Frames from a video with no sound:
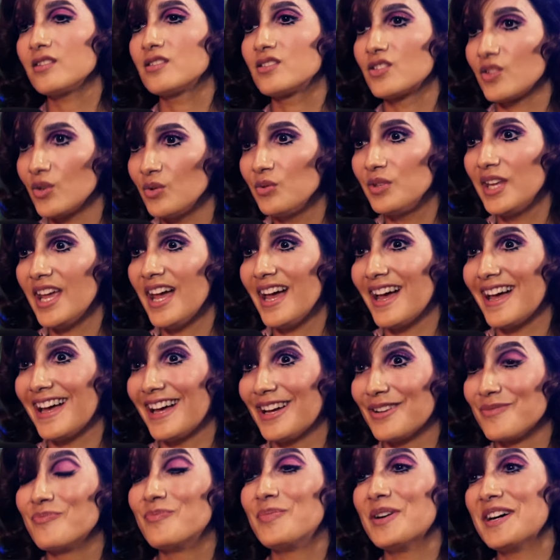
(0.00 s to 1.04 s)

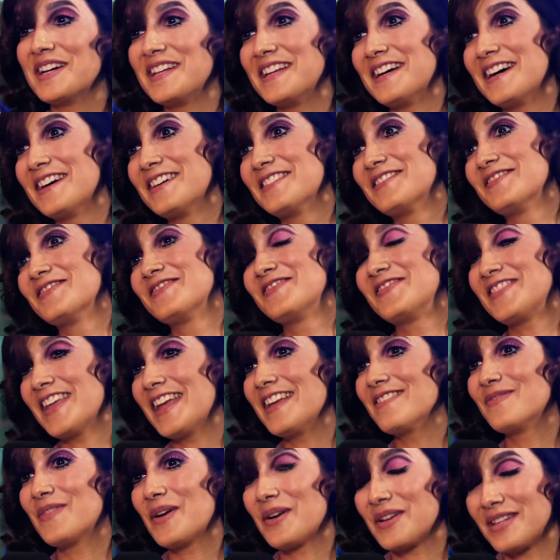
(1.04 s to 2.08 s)

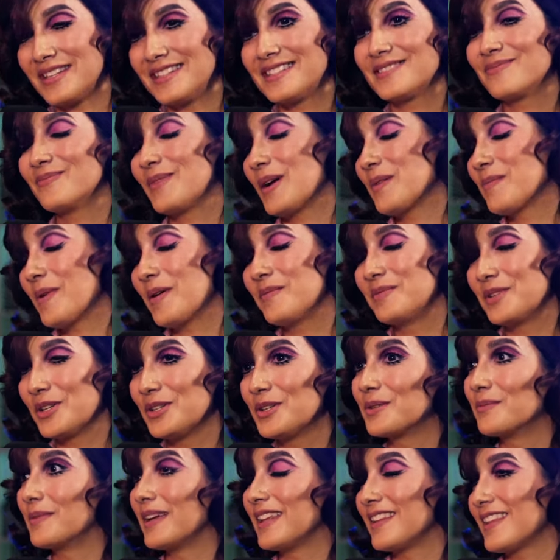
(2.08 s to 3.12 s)
My mom
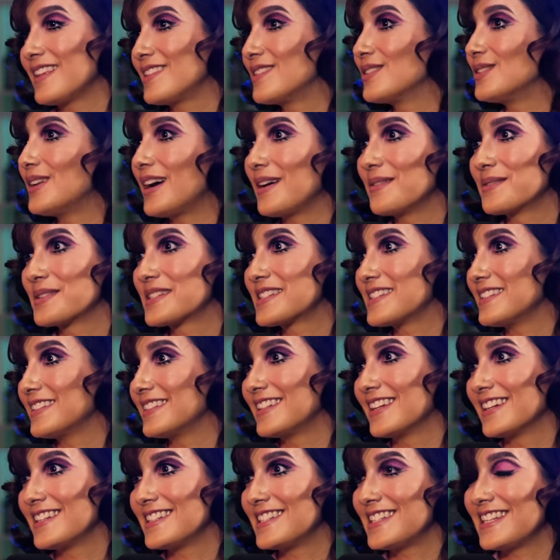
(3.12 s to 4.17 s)
Googled me. They thought I was still
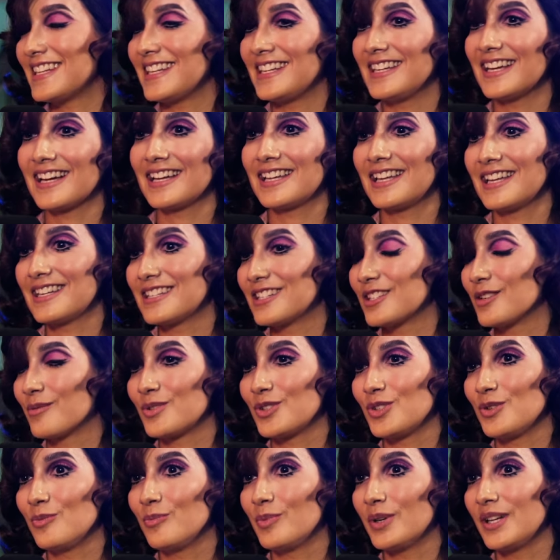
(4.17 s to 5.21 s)
in IT. I ended up
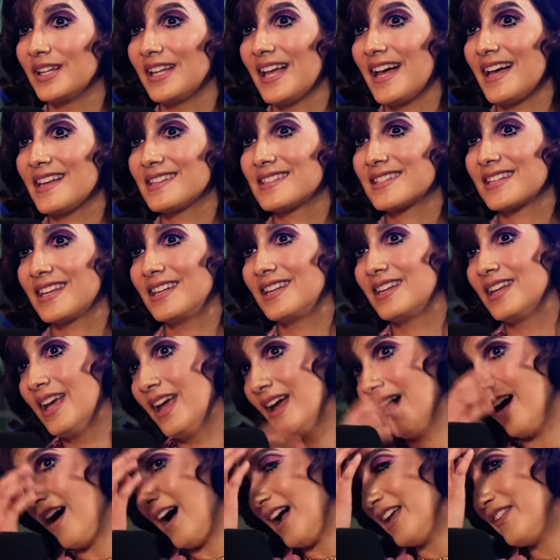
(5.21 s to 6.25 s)
doing burlesque and
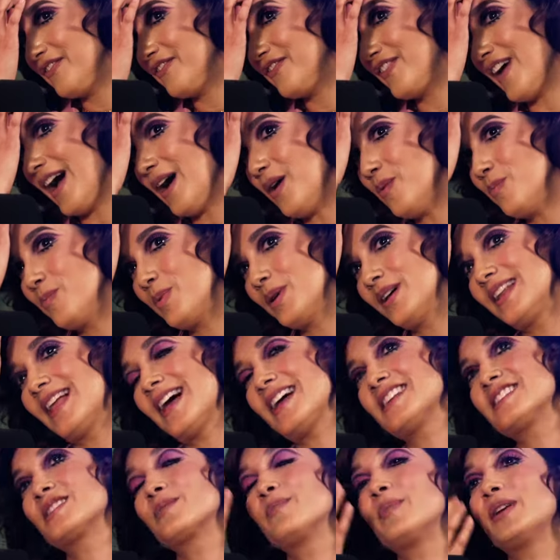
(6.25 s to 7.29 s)
I found
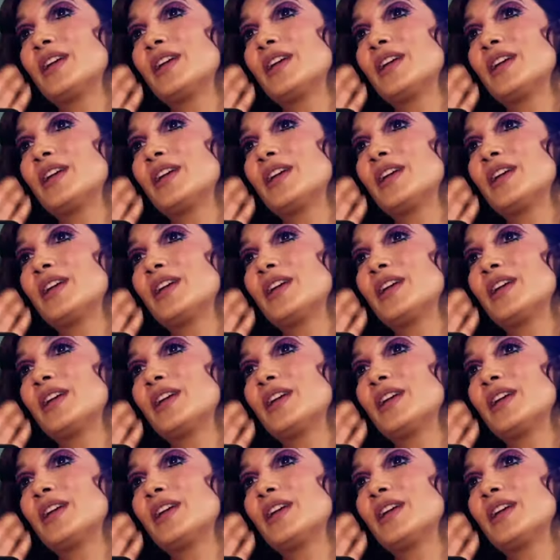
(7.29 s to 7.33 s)
burlesque